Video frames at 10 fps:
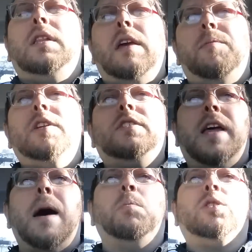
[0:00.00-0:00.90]
that they've been
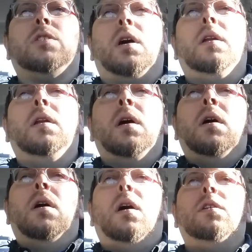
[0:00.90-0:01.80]
established on,
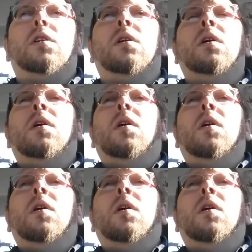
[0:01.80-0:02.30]
under,